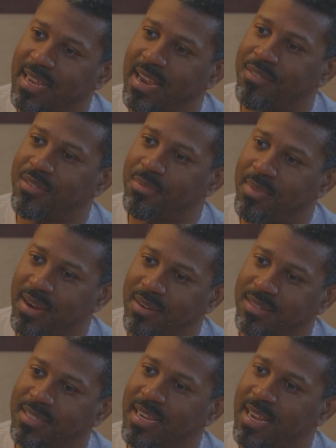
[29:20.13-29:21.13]
after
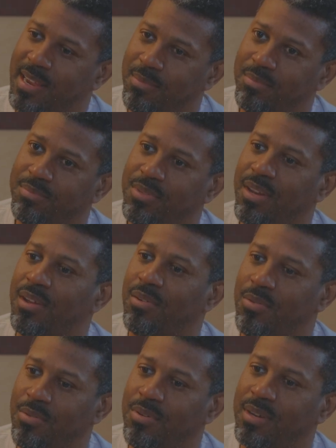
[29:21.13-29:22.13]
marriage came,
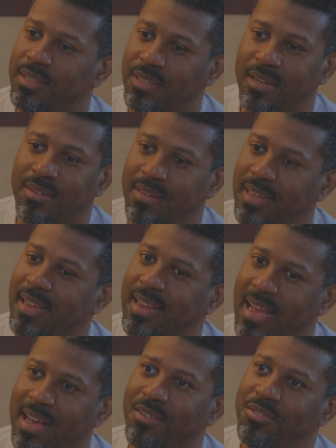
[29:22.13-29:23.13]
on, like
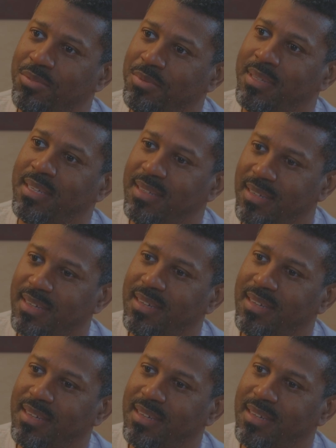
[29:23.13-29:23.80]
how do we